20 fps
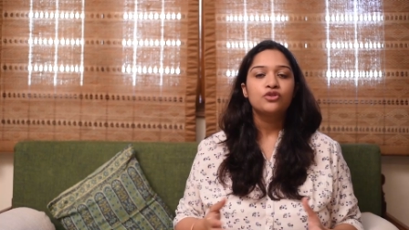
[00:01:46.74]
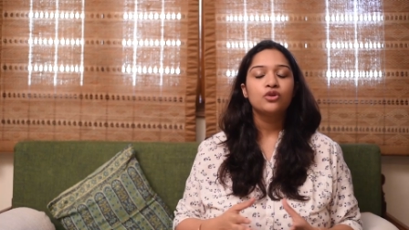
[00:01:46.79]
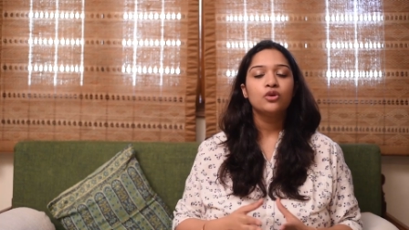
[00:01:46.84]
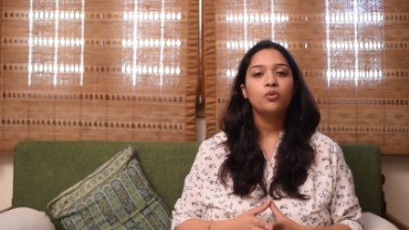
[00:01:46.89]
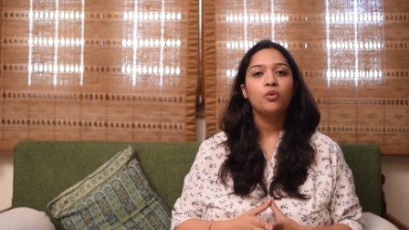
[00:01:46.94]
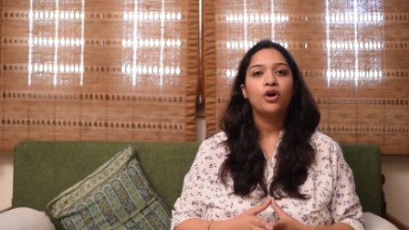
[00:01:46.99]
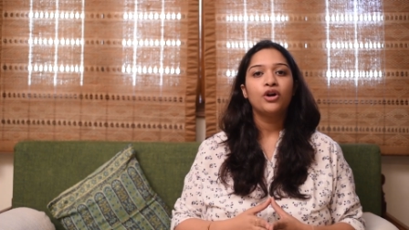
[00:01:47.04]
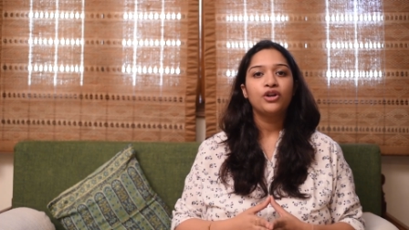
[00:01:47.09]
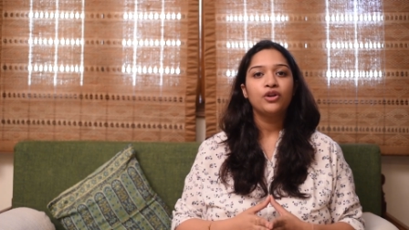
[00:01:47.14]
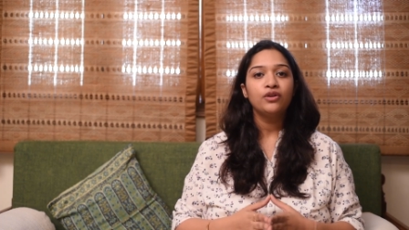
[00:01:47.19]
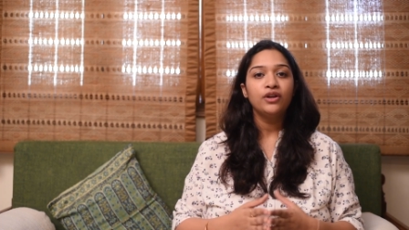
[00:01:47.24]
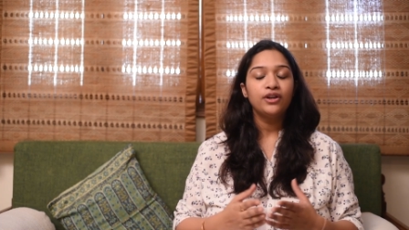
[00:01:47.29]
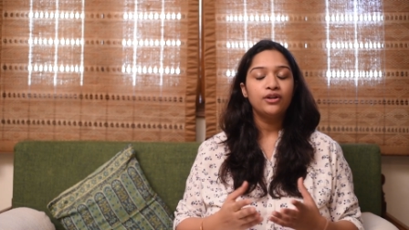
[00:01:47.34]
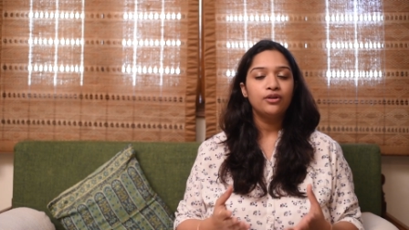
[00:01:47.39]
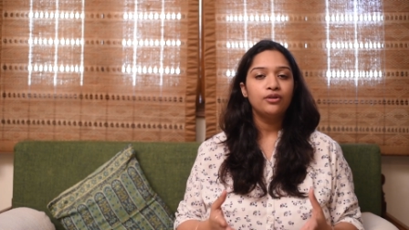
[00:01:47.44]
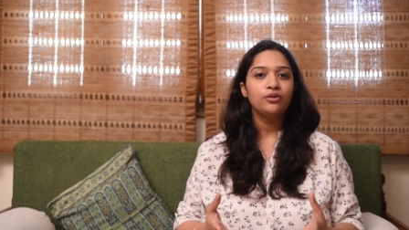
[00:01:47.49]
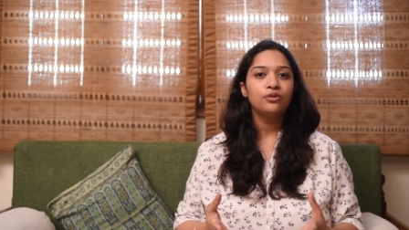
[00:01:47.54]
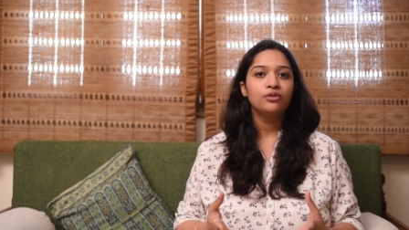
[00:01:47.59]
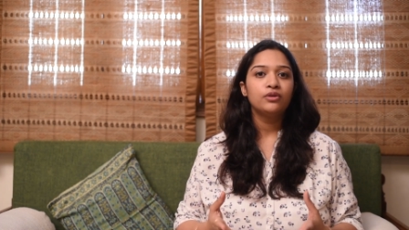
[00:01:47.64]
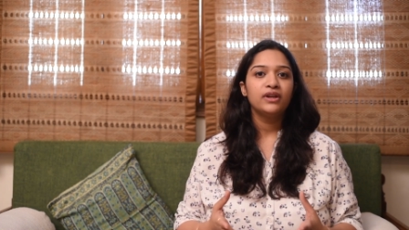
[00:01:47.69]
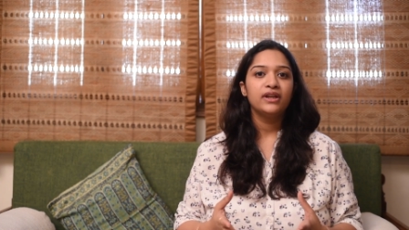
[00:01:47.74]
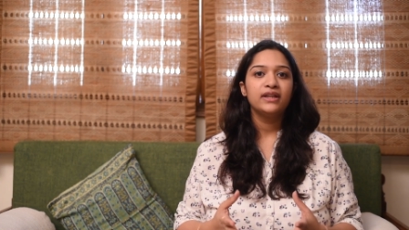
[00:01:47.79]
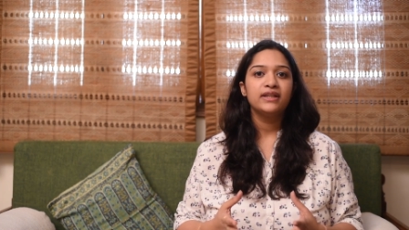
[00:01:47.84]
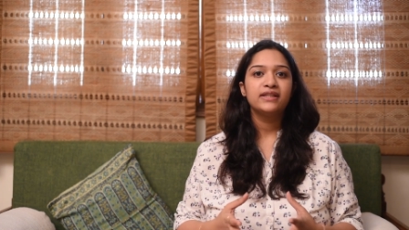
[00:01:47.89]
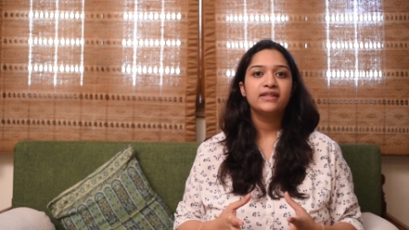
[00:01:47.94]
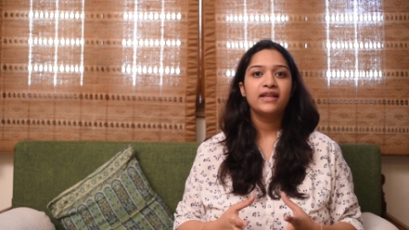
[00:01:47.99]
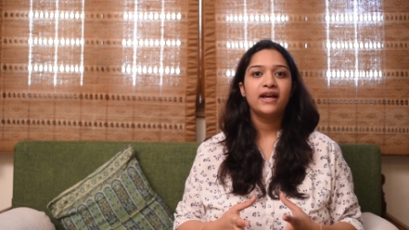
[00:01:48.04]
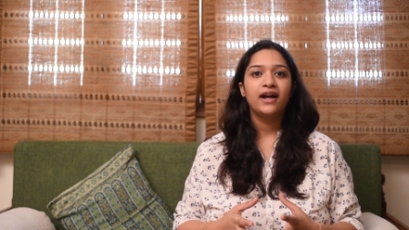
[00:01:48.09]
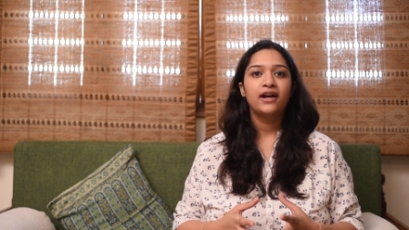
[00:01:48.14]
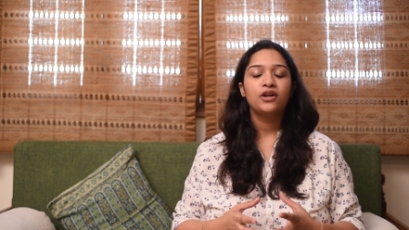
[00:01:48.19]
So what you need to do
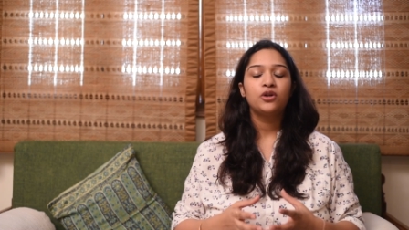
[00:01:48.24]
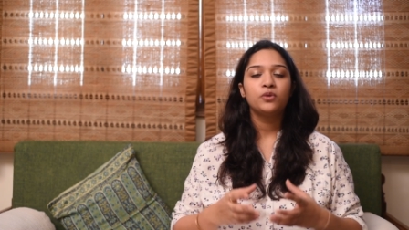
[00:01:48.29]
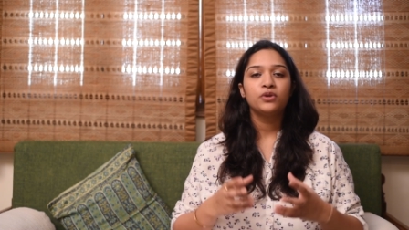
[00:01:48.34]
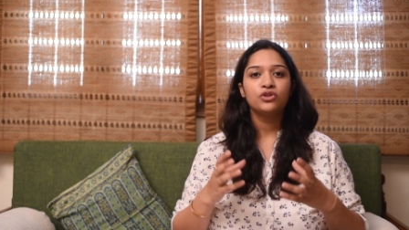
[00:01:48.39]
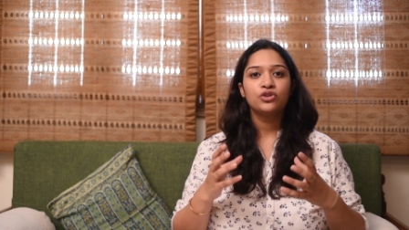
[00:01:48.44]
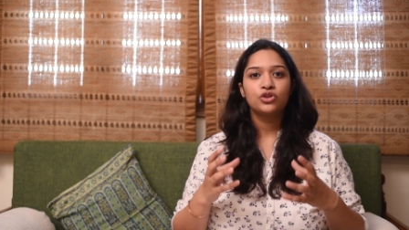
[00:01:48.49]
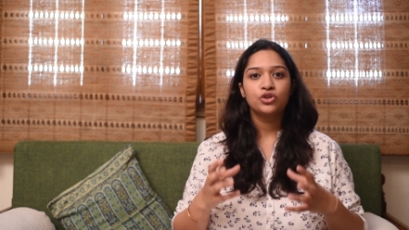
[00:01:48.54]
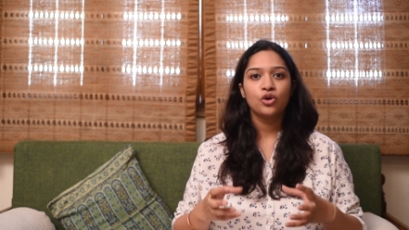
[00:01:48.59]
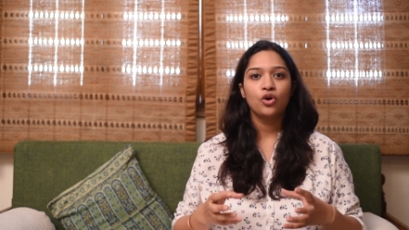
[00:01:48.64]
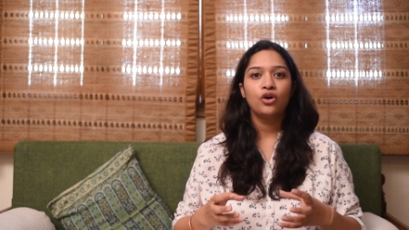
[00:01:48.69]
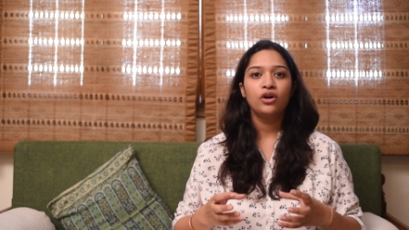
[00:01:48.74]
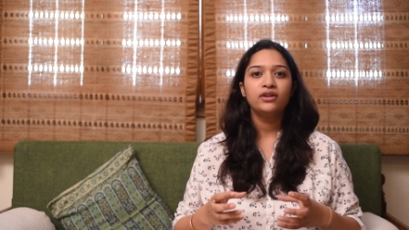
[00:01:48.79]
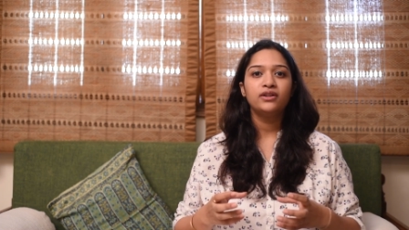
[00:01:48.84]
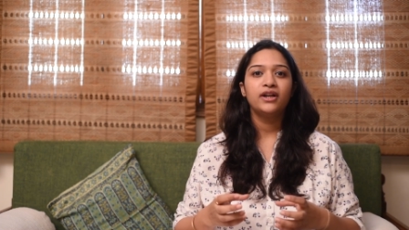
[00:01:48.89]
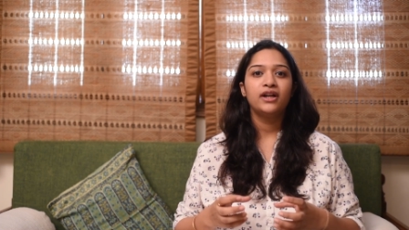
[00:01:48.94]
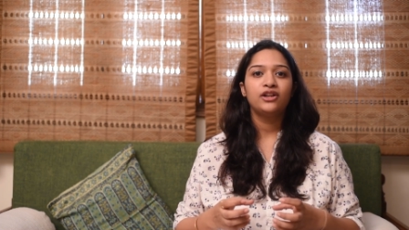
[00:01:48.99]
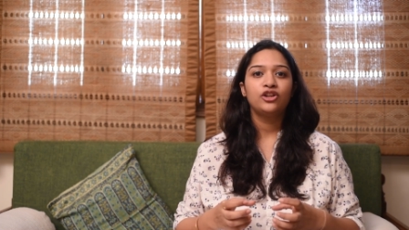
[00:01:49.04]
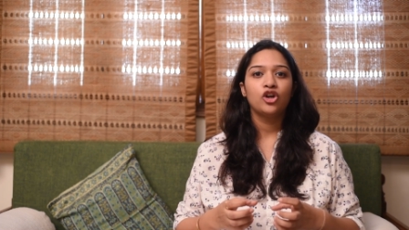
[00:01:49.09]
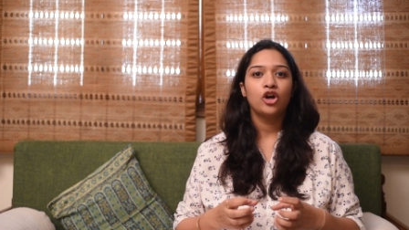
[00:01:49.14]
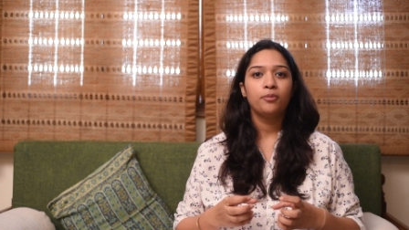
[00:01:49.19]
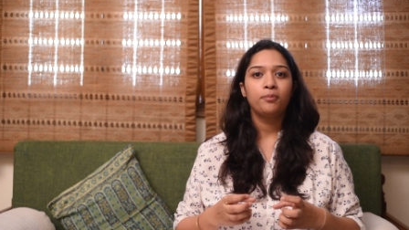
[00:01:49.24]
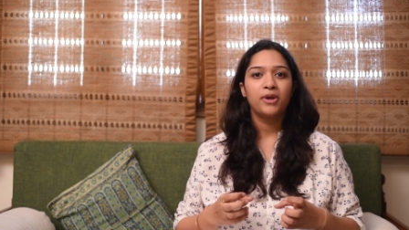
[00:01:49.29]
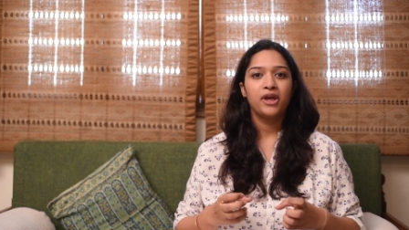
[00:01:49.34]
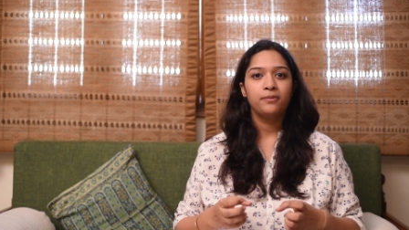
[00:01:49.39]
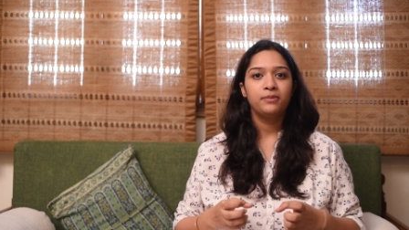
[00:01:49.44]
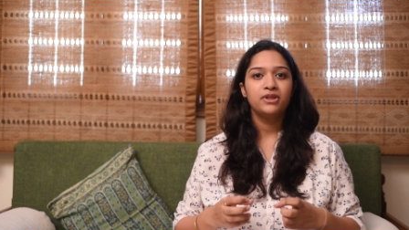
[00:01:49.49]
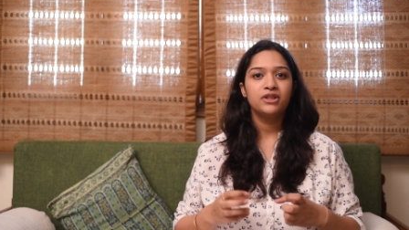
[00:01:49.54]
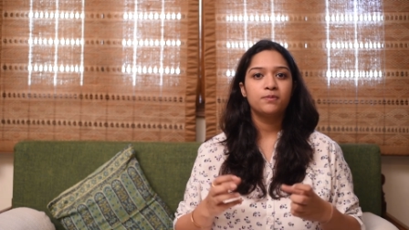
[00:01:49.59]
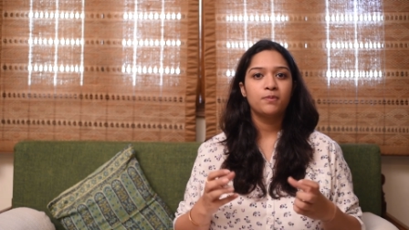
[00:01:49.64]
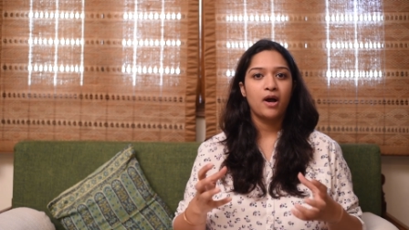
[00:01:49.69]
is that to ensure that your
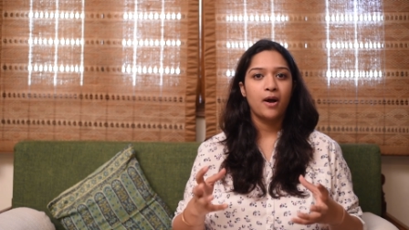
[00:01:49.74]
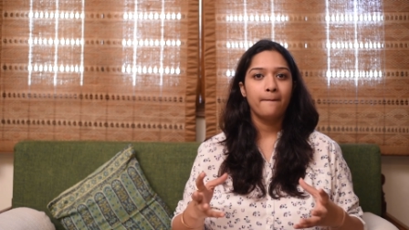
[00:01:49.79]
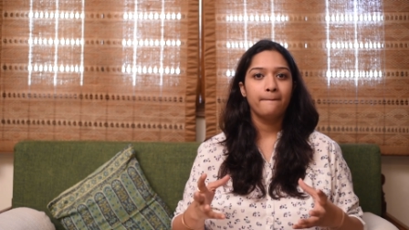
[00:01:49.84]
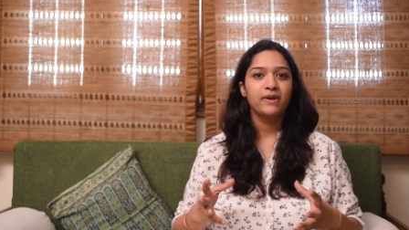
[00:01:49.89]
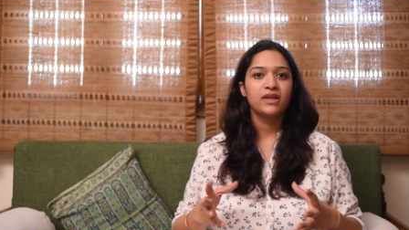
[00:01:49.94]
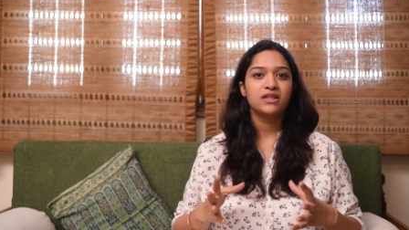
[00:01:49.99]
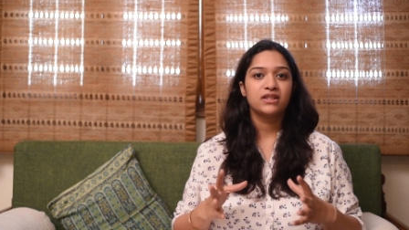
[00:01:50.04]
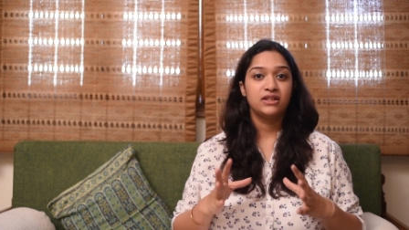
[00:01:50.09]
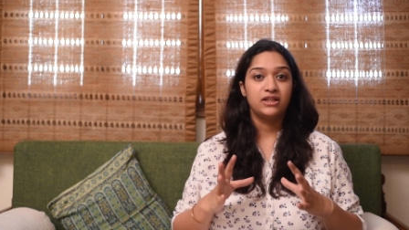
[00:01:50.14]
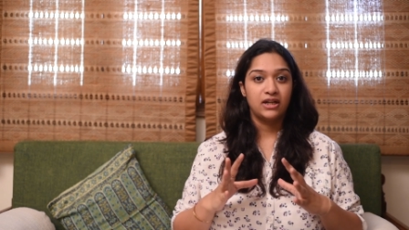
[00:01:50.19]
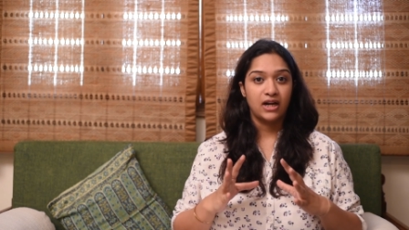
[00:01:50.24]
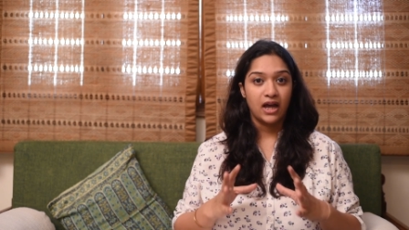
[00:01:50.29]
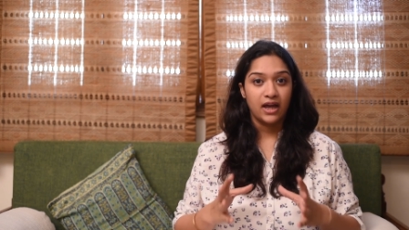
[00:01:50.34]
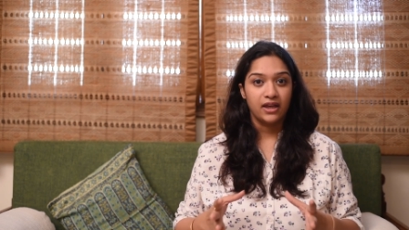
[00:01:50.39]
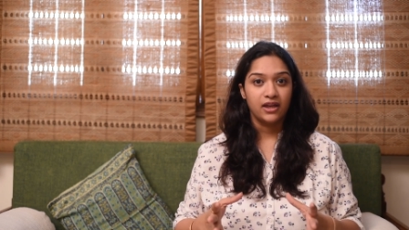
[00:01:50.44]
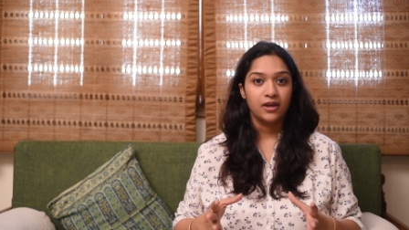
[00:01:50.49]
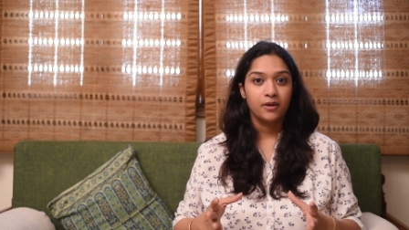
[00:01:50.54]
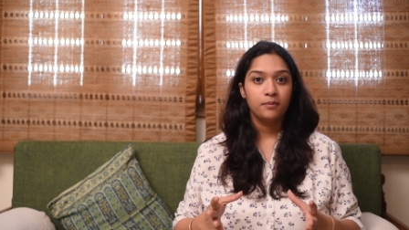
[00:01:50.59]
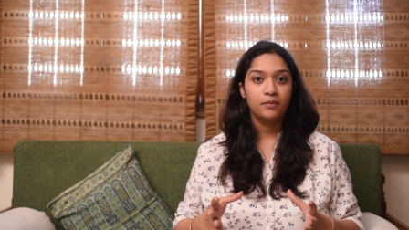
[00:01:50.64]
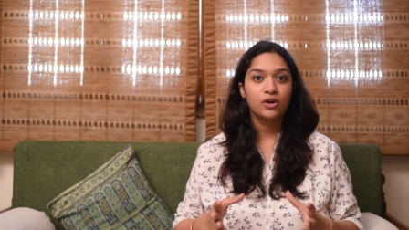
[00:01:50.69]
baby's bum is dry,